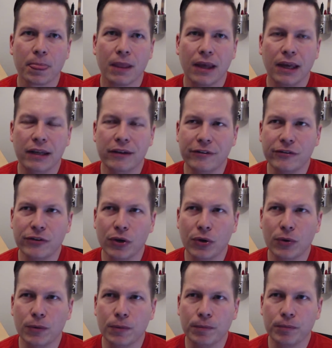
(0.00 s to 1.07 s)
And
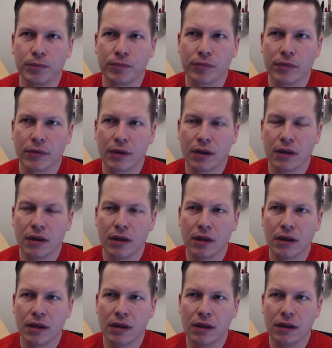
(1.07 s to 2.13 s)
so,
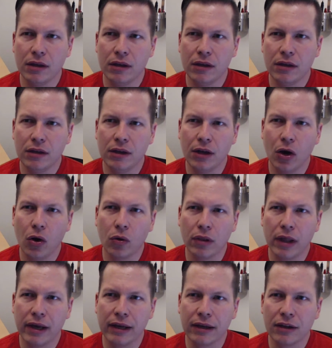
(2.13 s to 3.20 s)

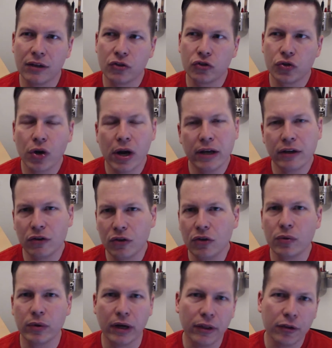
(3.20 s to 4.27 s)
like trying to
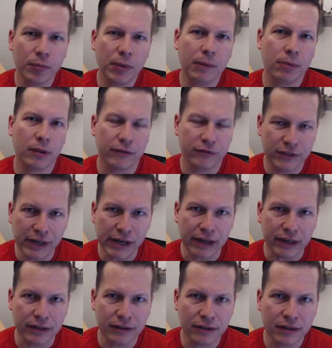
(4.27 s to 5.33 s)
do what other people have
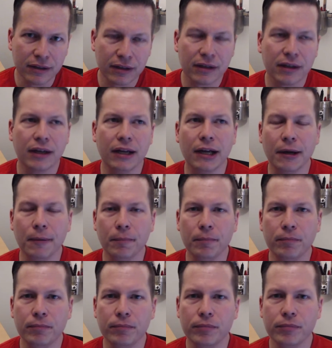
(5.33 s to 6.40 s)
done.
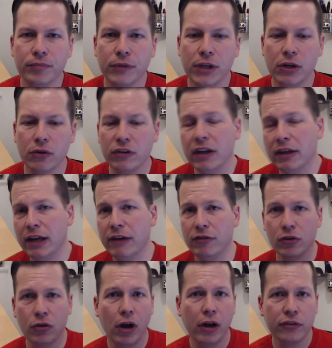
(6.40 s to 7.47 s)
Take
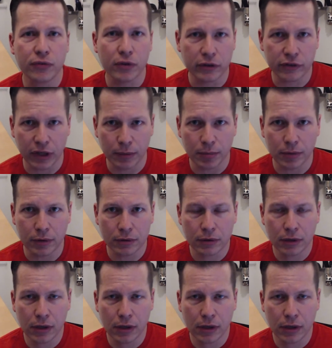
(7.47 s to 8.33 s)
Kevin Cross, for example.